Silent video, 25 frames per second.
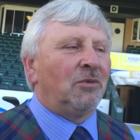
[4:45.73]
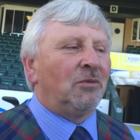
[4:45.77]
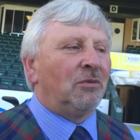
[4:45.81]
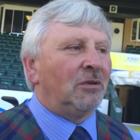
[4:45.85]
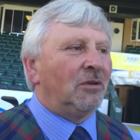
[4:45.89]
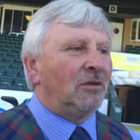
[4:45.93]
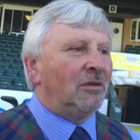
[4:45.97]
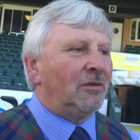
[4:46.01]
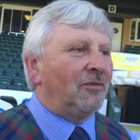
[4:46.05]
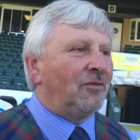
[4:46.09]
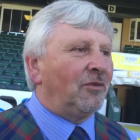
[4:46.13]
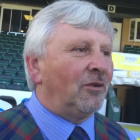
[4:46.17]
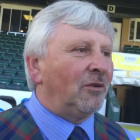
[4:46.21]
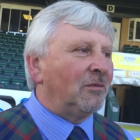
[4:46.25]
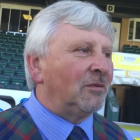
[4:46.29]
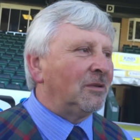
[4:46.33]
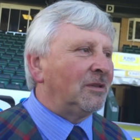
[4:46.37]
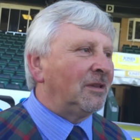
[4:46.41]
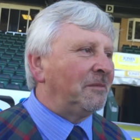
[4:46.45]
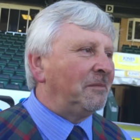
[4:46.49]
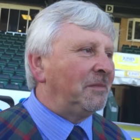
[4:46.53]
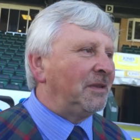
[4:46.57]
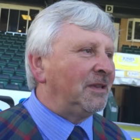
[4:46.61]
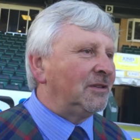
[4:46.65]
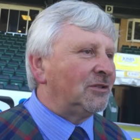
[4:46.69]
We were looking forward
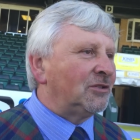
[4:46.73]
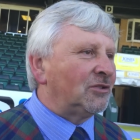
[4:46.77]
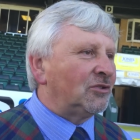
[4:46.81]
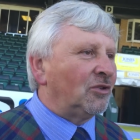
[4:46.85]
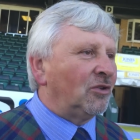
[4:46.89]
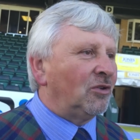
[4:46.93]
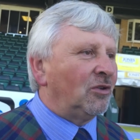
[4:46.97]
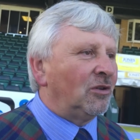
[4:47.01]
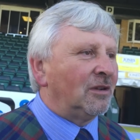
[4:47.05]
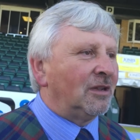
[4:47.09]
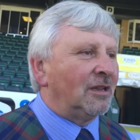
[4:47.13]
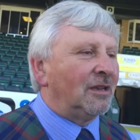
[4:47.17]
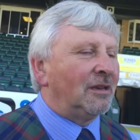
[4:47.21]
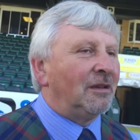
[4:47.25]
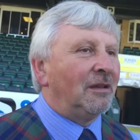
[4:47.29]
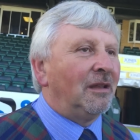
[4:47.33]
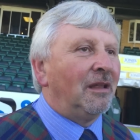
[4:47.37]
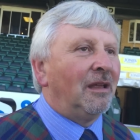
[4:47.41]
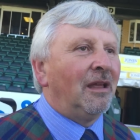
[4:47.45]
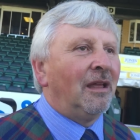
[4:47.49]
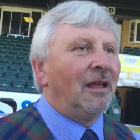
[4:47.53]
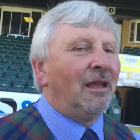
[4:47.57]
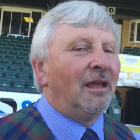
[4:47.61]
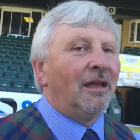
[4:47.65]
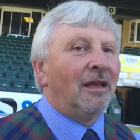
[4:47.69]
to being strong and
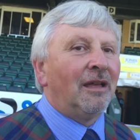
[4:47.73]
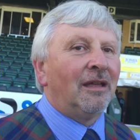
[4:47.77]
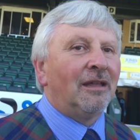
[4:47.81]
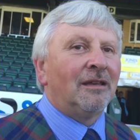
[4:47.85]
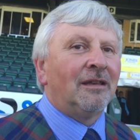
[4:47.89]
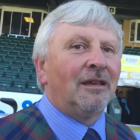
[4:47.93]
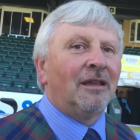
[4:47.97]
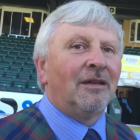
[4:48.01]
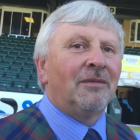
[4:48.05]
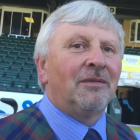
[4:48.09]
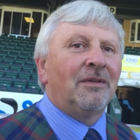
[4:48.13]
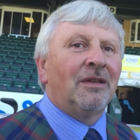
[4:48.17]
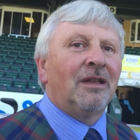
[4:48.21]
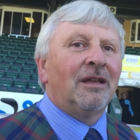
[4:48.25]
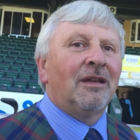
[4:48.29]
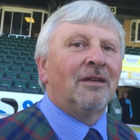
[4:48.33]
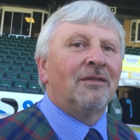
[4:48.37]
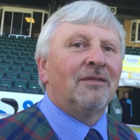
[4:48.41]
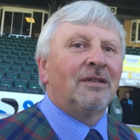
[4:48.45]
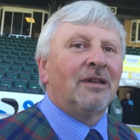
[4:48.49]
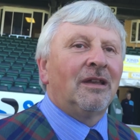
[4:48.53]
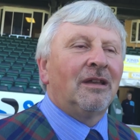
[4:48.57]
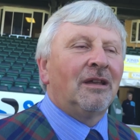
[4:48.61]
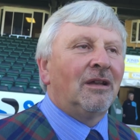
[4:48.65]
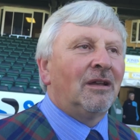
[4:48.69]
and
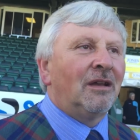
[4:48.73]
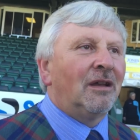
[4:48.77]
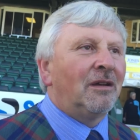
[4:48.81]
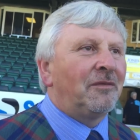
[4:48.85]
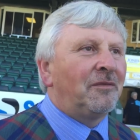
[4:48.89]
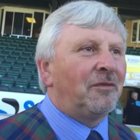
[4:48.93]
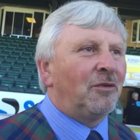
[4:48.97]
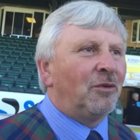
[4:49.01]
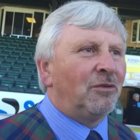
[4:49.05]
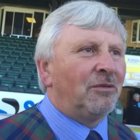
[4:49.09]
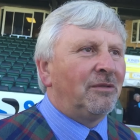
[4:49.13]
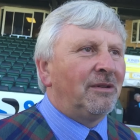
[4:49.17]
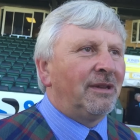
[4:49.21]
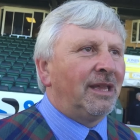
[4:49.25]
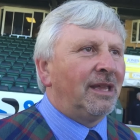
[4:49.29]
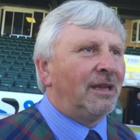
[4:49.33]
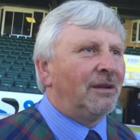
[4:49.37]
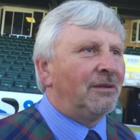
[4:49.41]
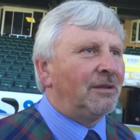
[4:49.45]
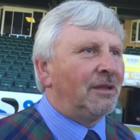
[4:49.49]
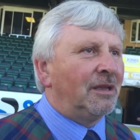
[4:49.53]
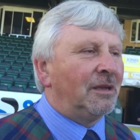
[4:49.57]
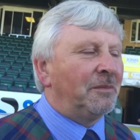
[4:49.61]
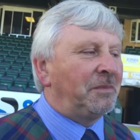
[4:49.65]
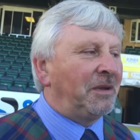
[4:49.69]
having, a our full
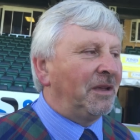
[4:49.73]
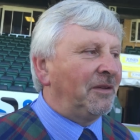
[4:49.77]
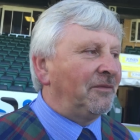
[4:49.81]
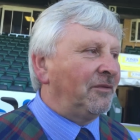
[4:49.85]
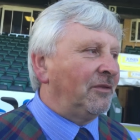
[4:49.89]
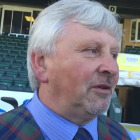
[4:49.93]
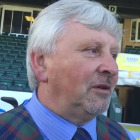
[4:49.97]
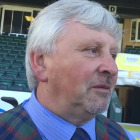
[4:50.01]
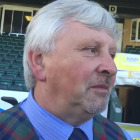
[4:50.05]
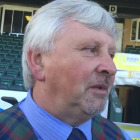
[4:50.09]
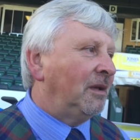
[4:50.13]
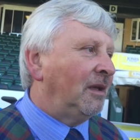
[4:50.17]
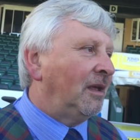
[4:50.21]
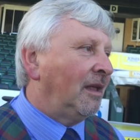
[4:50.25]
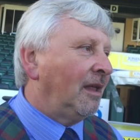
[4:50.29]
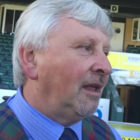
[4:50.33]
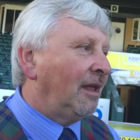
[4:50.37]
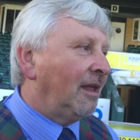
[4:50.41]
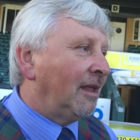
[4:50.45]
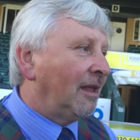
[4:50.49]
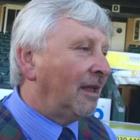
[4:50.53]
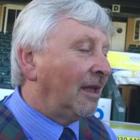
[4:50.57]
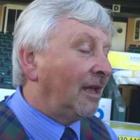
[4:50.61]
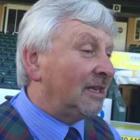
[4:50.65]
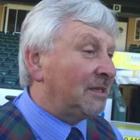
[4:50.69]
regalia to pick from.
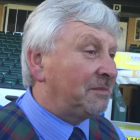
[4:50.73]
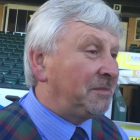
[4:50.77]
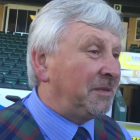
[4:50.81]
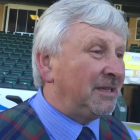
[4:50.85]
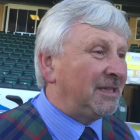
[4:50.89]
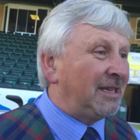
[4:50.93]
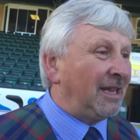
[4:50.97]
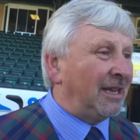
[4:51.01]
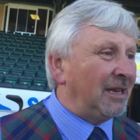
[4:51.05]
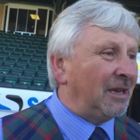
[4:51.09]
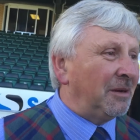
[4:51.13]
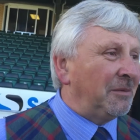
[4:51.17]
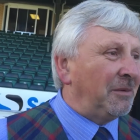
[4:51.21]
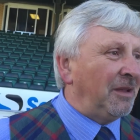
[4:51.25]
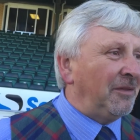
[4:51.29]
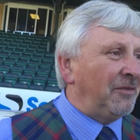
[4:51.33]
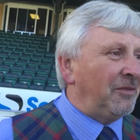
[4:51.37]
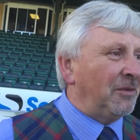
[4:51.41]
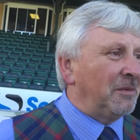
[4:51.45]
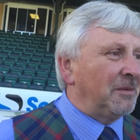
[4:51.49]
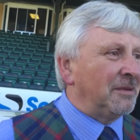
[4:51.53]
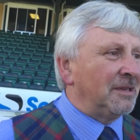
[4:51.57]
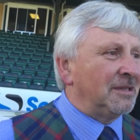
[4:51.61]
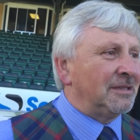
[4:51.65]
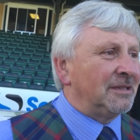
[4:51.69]
That's been taken away
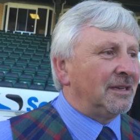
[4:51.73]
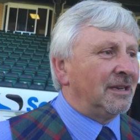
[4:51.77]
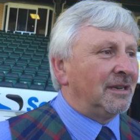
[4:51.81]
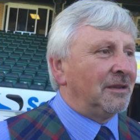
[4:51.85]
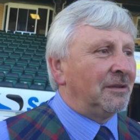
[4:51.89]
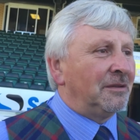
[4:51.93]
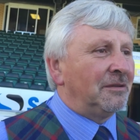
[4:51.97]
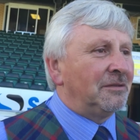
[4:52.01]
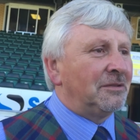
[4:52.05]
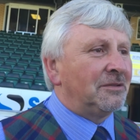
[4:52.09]
from us now.